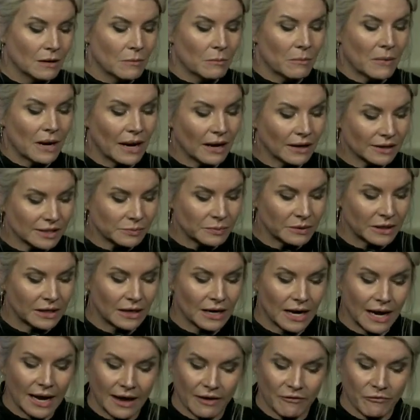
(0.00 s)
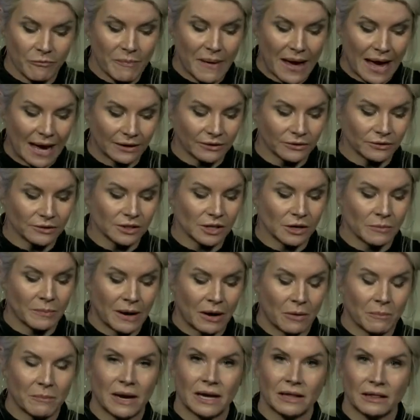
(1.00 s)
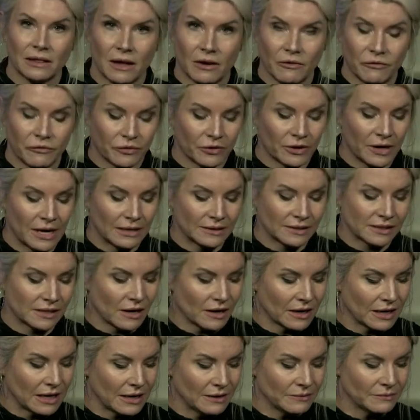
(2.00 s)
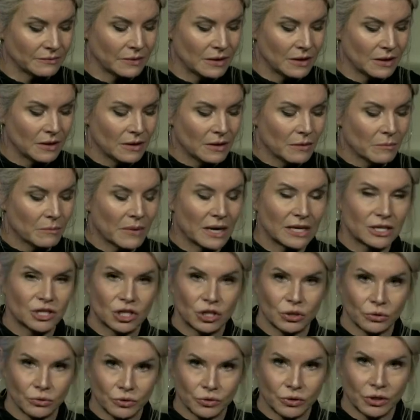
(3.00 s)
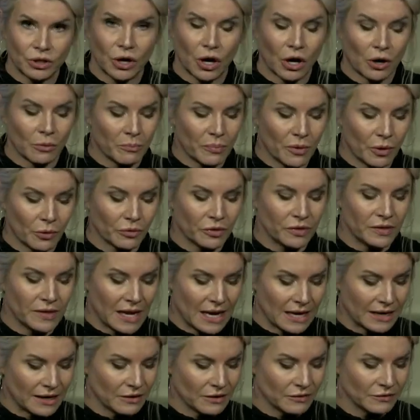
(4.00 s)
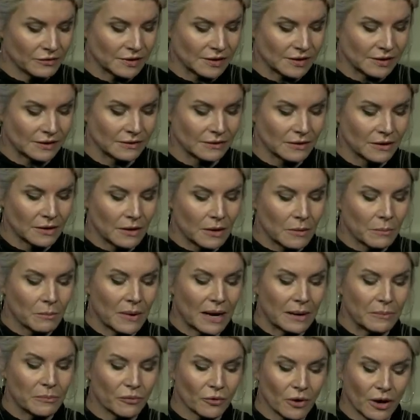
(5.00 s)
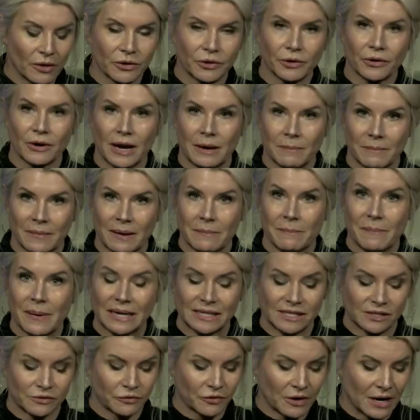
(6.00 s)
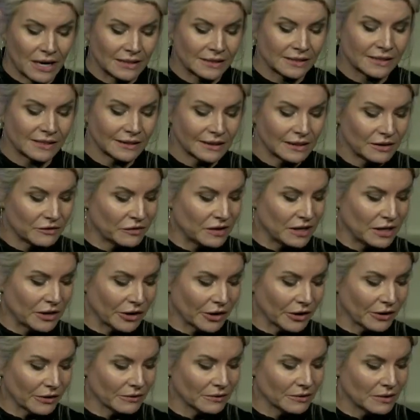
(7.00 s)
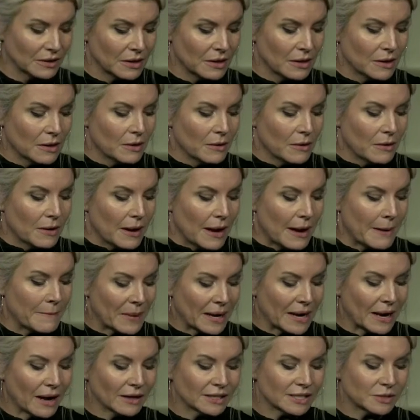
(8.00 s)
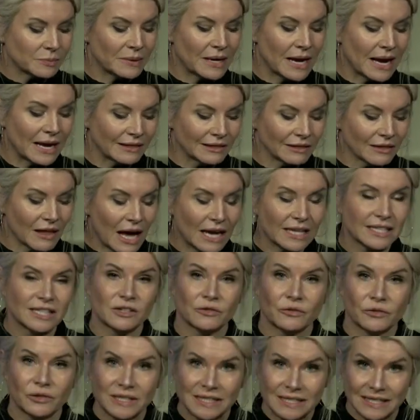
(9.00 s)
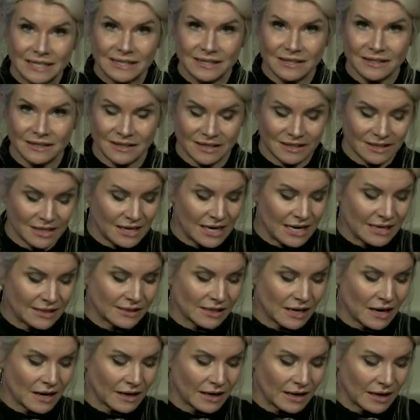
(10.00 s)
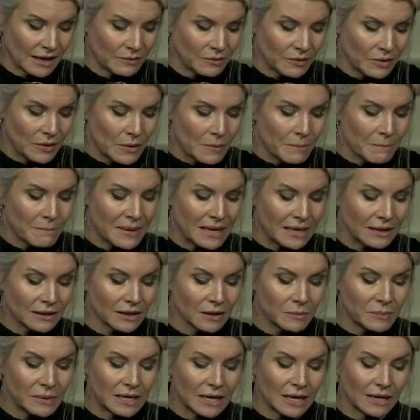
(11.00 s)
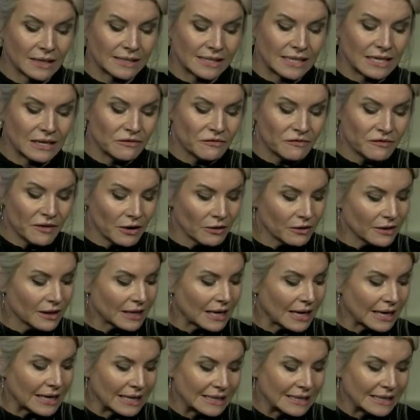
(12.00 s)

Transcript: My husband and I have battled about my love for Nantucket. My children are both natives. My brother and my best friends live here. And my husband had lots of resistance to Nantucket, mainly because he felt like it